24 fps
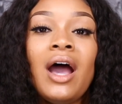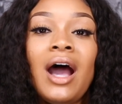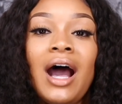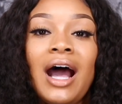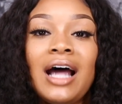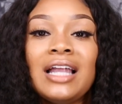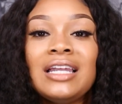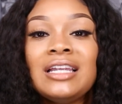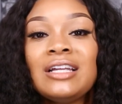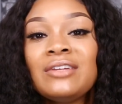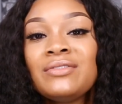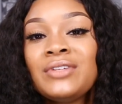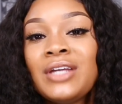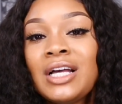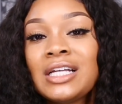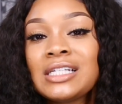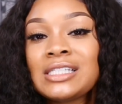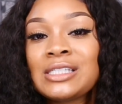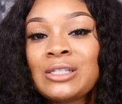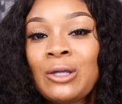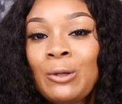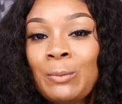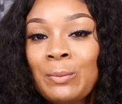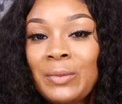I love y'all
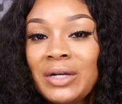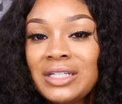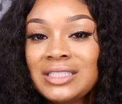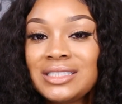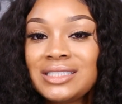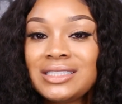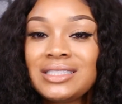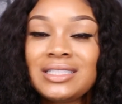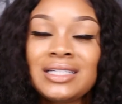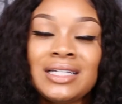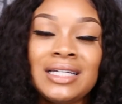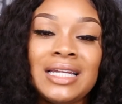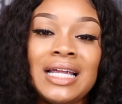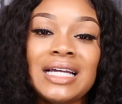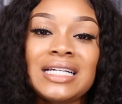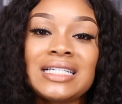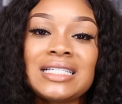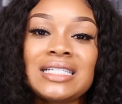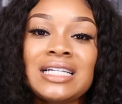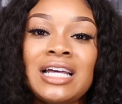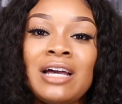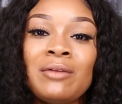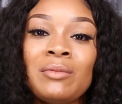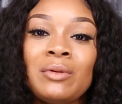so much. Until
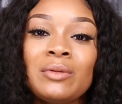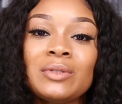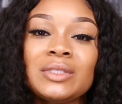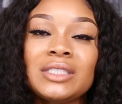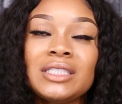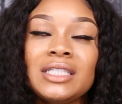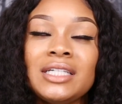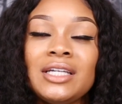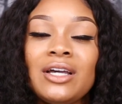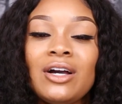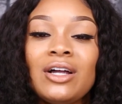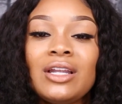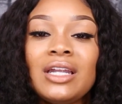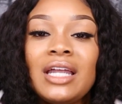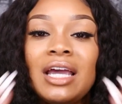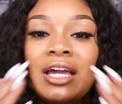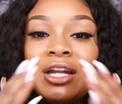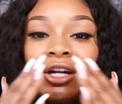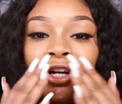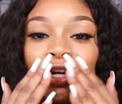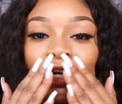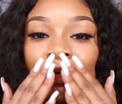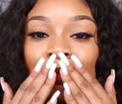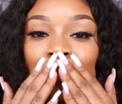next time, I'll see y'all
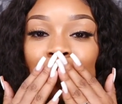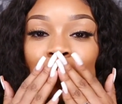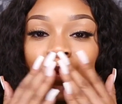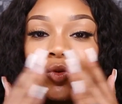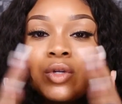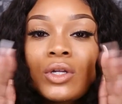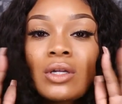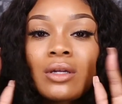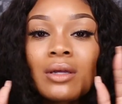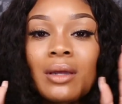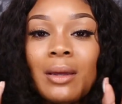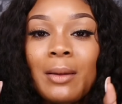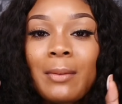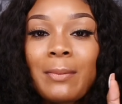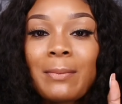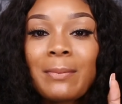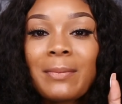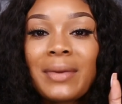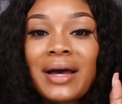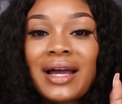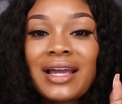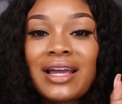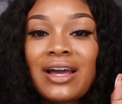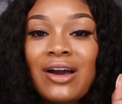later.
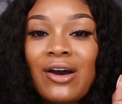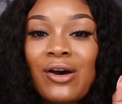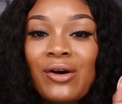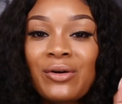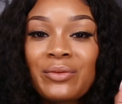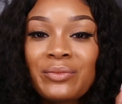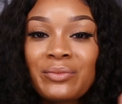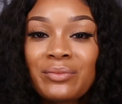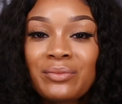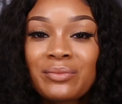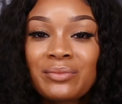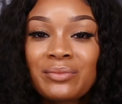Bye, y'all.